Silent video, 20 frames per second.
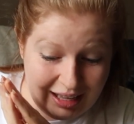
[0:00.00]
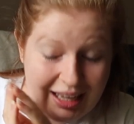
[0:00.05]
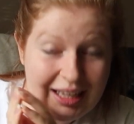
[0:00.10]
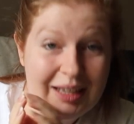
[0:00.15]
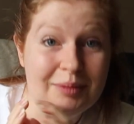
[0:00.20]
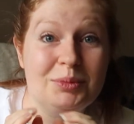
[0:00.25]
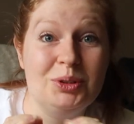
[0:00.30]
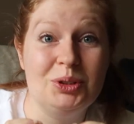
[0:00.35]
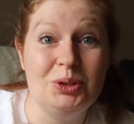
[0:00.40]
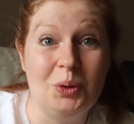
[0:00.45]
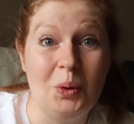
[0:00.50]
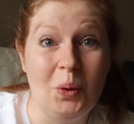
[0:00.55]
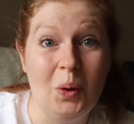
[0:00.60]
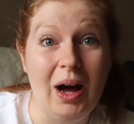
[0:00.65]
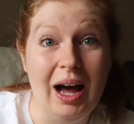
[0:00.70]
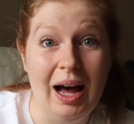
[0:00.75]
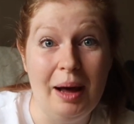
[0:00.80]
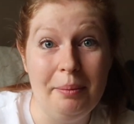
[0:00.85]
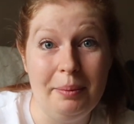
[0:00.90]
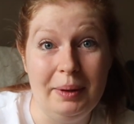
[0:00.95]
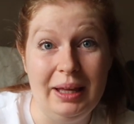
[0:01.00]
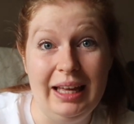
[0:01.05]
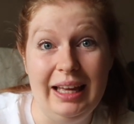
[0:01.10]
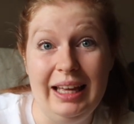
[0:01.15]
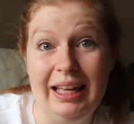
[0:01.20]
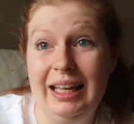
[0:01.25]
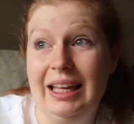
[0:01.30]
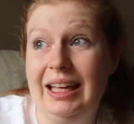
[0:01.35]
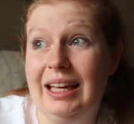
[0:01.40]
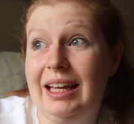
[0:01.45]
I am so
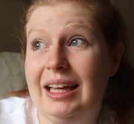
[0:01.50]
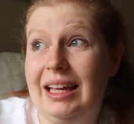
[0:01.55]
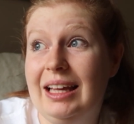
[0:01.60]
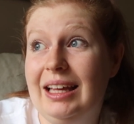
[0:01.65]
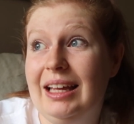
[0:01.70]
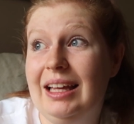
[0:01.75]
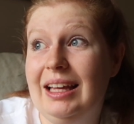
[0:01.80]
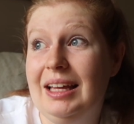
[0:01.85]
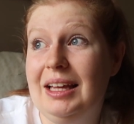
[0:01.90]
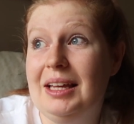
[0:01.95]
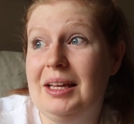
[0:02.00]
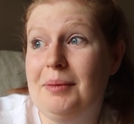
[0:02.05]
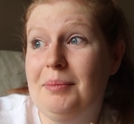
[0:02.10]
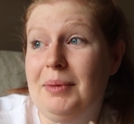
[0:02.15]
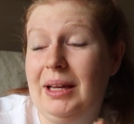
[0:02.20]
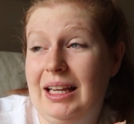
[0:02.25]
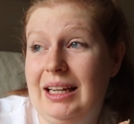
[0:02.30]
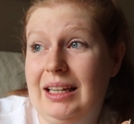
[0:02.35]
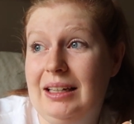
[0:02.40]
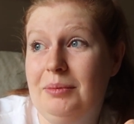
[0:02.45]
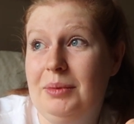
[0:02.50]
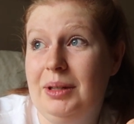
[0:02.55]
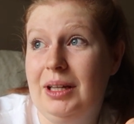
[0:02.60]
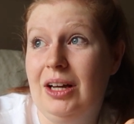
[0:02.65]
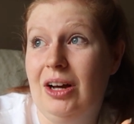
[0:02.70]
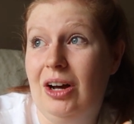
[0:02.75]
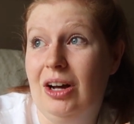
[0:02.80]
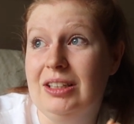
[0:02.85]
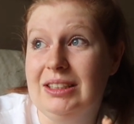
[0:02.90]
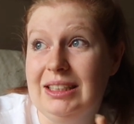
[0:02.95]
happy mainly
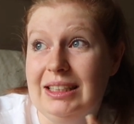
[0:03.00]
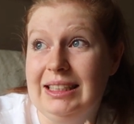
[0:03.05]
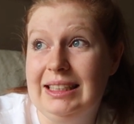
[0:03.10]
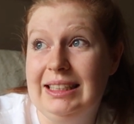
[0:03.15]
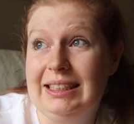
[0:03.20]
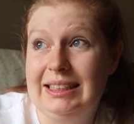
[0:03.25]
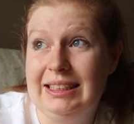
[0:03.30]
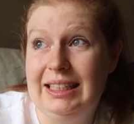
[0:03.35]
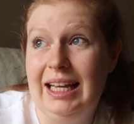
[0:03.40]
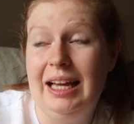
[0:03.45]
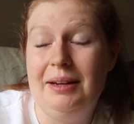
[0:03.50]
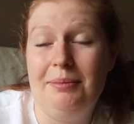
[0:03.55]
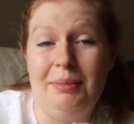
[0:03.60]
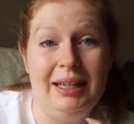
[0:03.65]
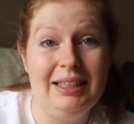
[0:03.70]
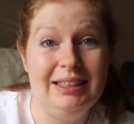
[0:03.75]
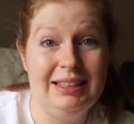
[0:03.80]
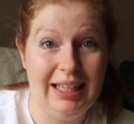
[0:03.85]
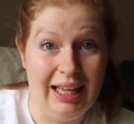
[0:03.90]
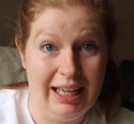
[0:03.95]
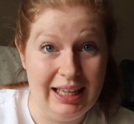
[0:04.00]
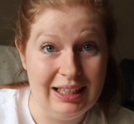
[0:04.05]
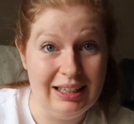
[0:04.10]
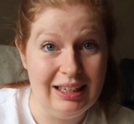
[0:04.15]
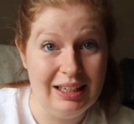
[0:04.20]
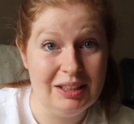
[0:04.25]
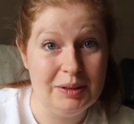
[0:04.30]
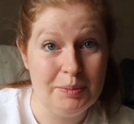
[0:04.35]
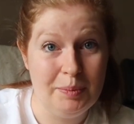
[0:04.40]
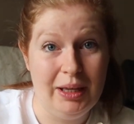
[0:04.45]
because as I said my
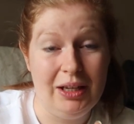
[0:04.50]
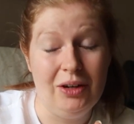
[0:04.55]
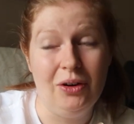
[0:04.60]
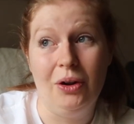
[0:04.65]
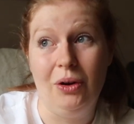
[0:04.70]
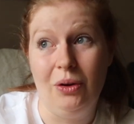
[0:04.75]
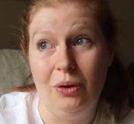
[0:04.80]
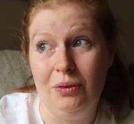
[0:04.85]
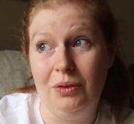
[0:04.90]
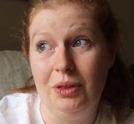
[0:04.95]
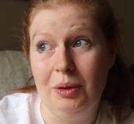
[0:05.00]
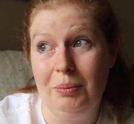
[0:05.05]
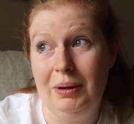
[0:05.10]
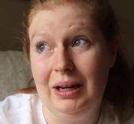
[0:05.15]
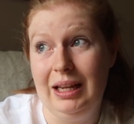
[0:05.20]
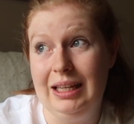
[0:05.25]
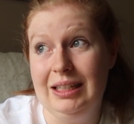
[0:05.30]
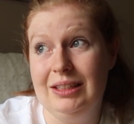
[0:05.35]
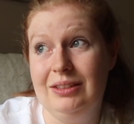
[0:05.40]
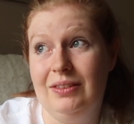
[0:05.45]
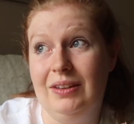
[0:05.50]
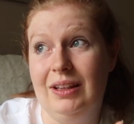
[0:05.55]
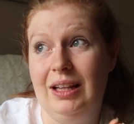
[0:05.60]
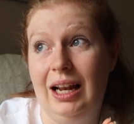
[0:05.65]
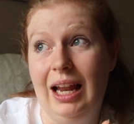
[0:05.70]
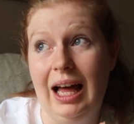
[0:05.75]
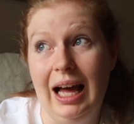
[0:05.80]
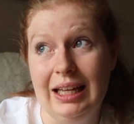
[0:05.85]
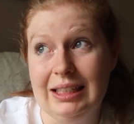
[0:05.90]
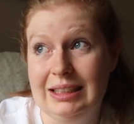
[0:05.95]
cycle has been all over the place for the
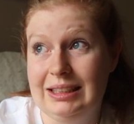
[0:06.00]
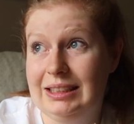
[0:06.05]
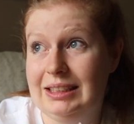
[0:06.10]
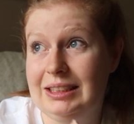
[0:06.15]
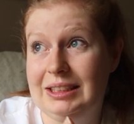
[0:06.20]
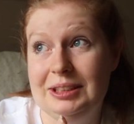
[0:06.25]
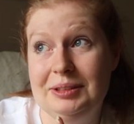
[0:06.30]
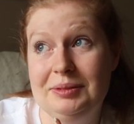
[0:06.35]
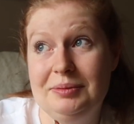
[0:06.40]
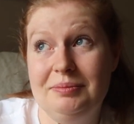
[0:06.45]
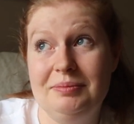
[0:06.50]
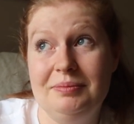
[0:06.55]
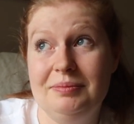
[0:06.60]
last